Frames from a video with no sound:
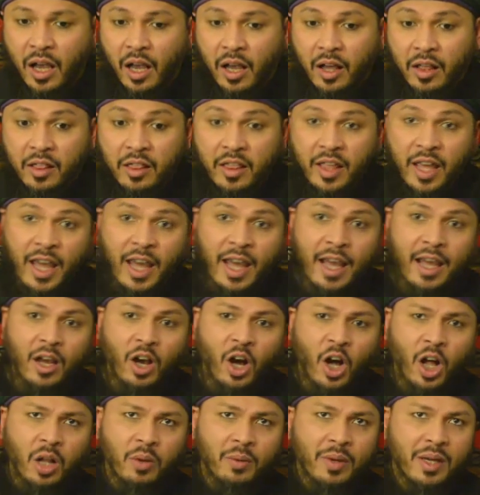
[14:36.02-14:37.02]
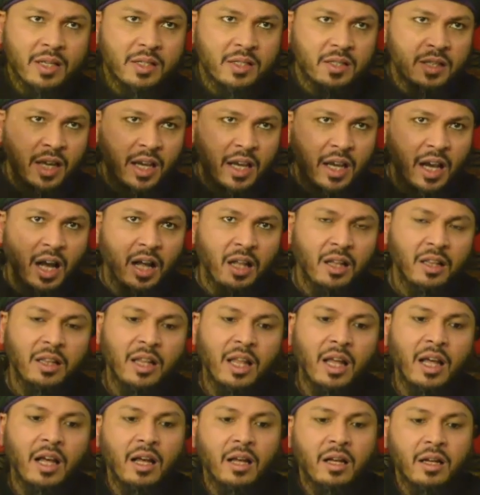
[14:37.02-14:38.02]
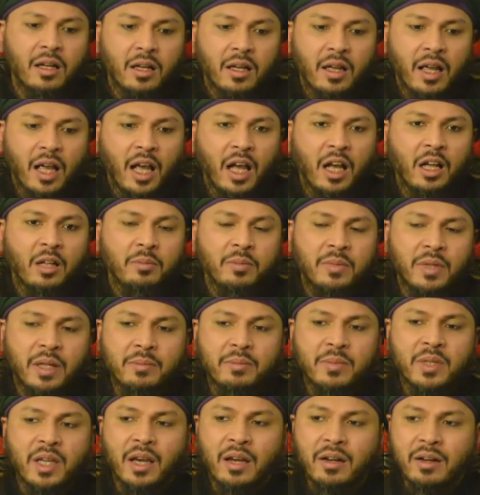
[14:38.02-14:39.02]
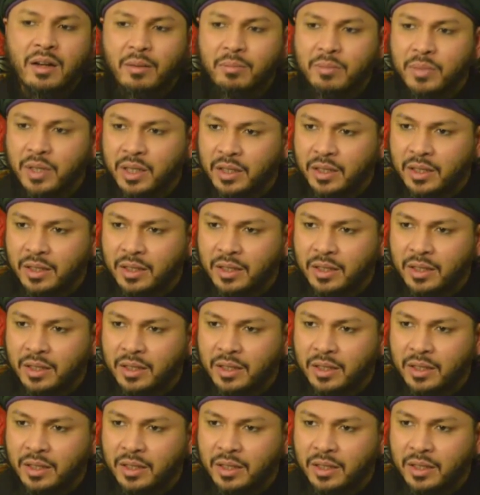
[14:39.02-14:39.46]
They always say, Allah, help them, Ya Rabbi.